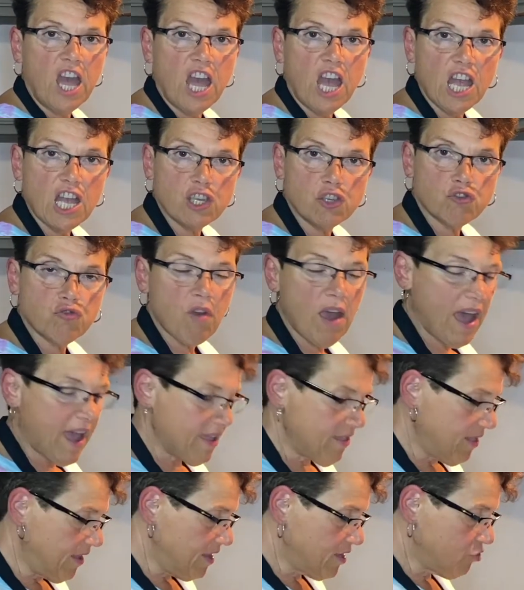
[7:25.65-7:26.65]
and
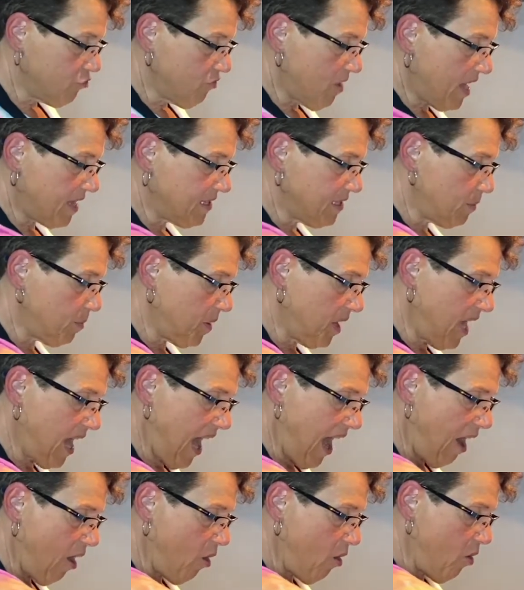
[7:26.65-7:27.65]
try this recipe
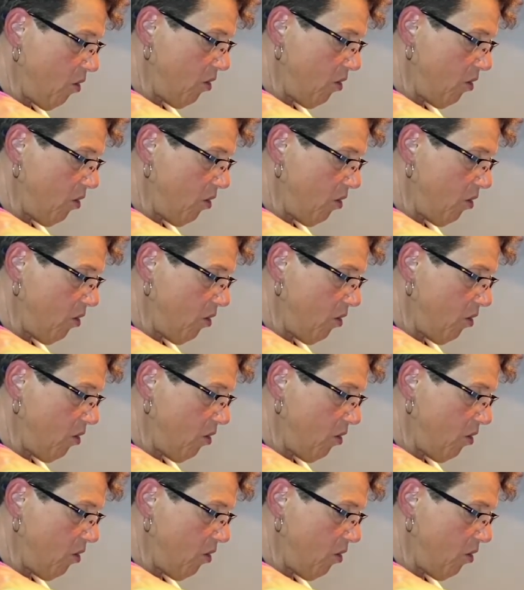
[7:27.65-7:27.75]
out.